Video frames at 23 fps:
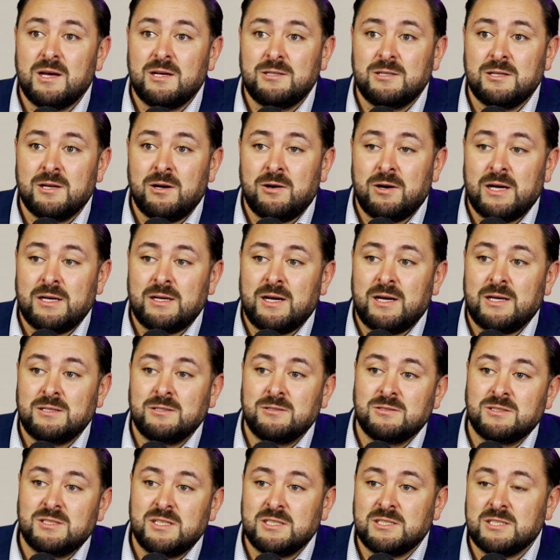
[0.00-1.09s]
you know, I, I
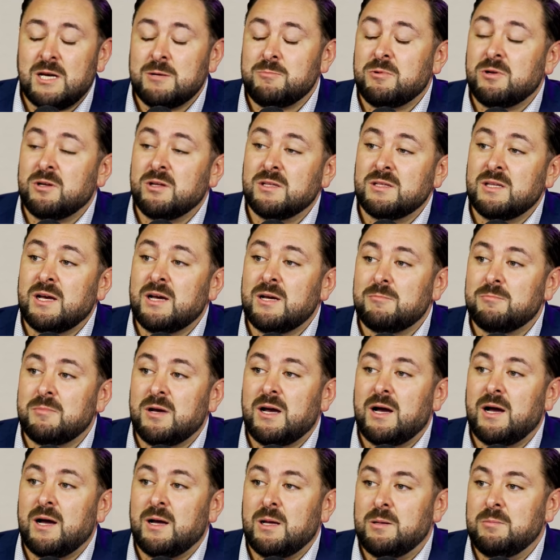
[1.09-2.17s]
use the example all the time.
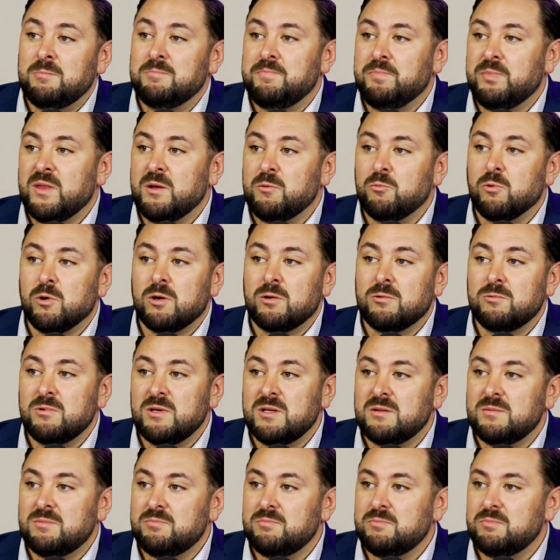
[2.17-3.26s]
I. work
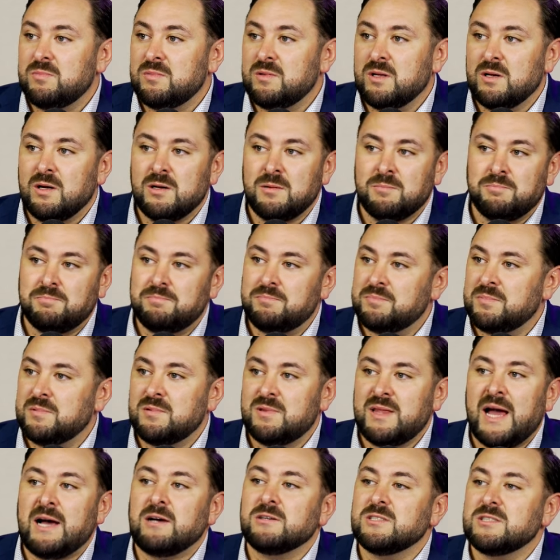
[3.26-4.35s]
with uh,
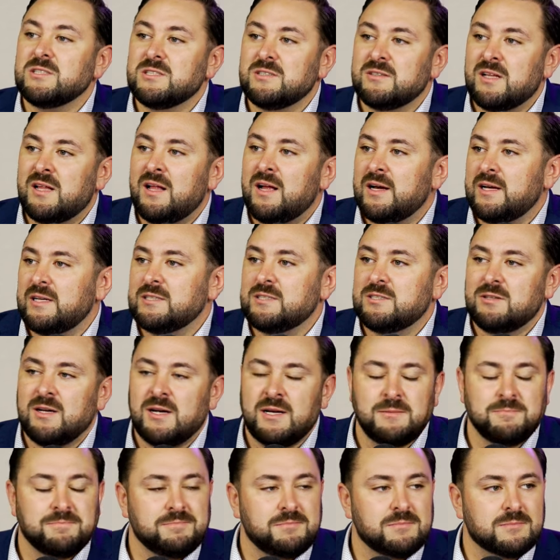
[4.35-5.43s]
thousands of clients,
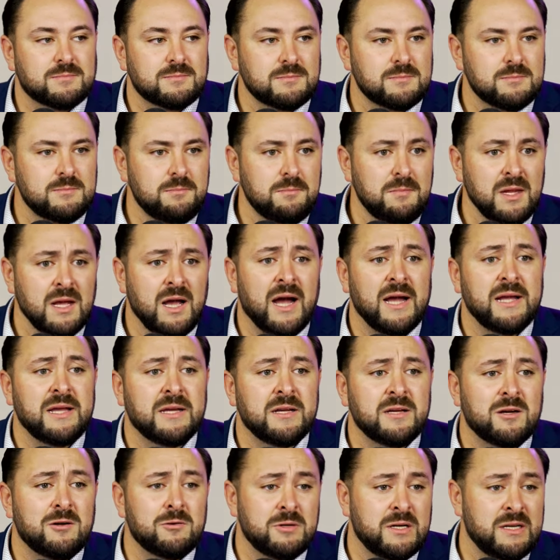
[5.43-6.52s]
right? I
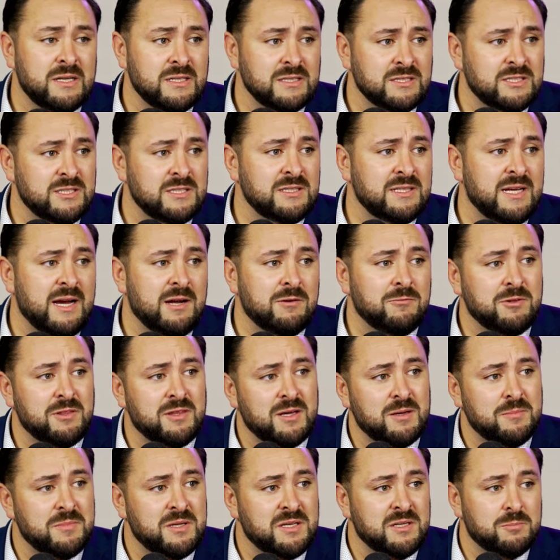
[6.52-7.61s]
can go in and sit down with
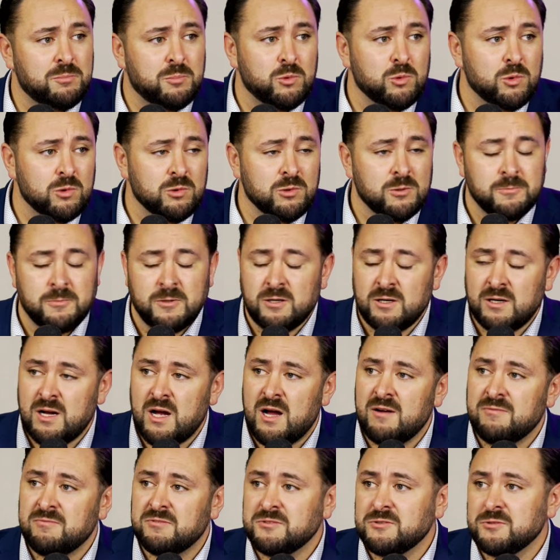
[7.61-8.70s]
them in a boardroom or a
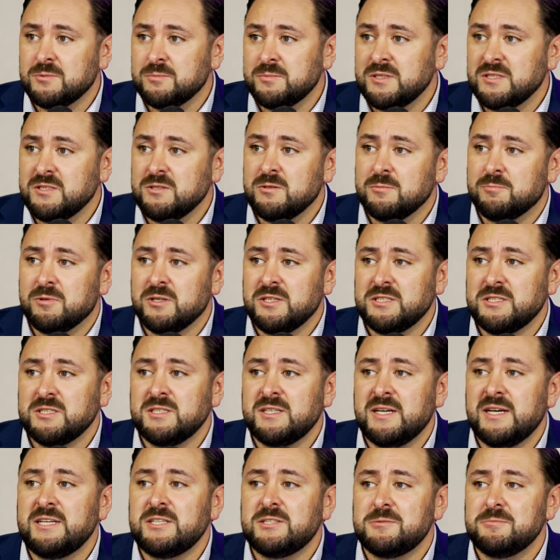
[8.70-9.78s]
conference room and do a
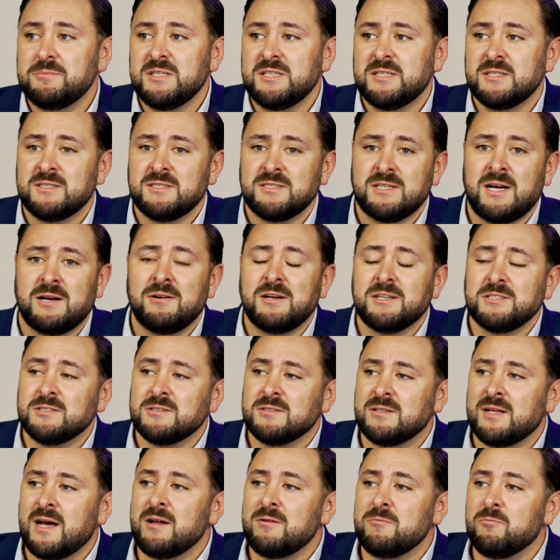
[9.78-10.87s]
presentation, because I
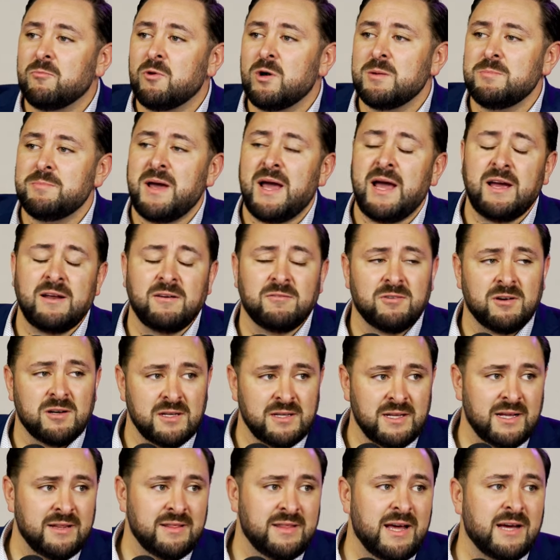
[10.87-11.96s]
wrestled on one mat in front
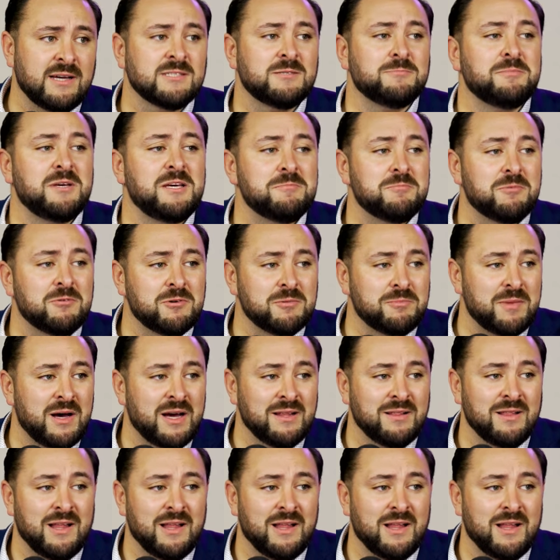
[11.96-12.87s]
of ten thousand people with my